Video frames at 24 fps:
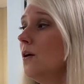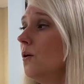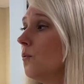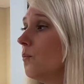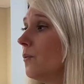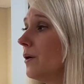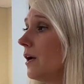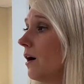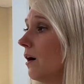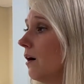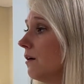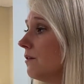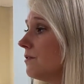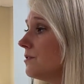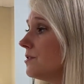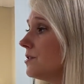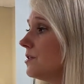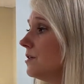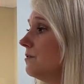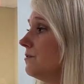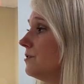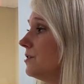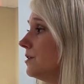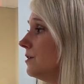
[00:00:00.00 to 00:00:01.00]
We
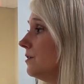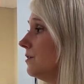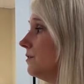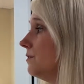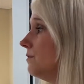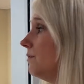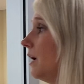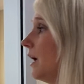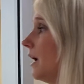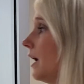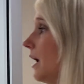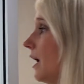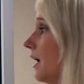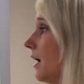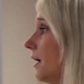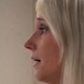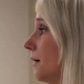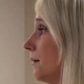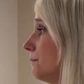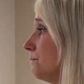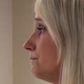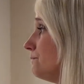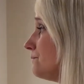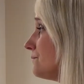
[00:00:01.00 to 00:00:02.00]
also do,
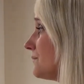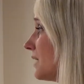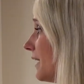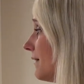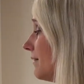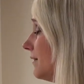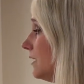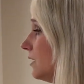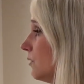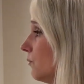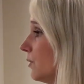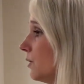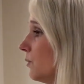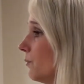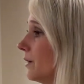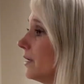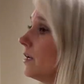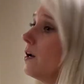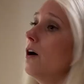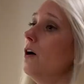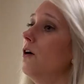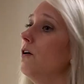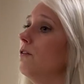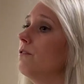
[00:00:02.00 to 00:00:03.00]
I think we
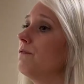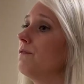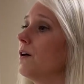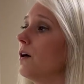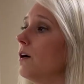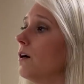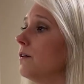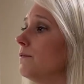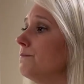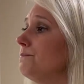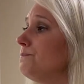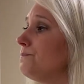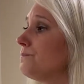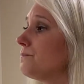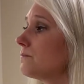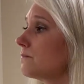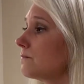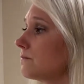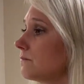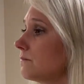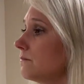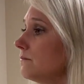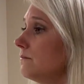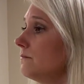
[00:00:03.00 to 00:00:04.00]
went over
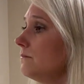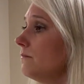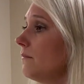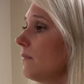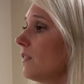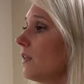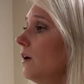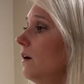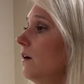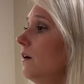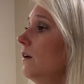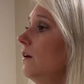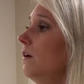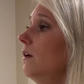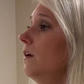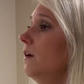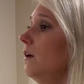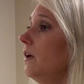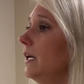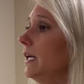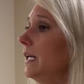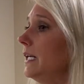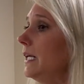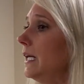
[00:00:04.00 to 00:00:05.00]

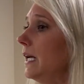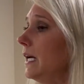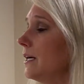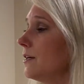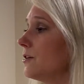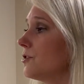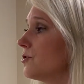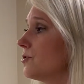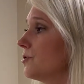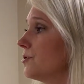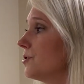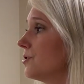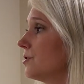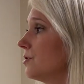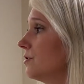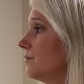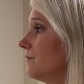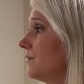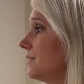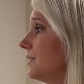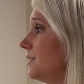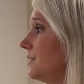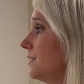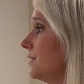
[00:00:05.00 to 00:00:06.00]
any extra
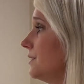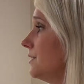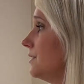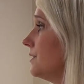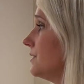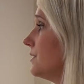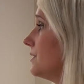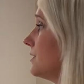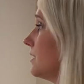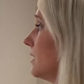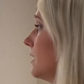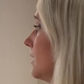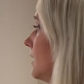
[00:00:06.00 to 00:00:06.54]
services.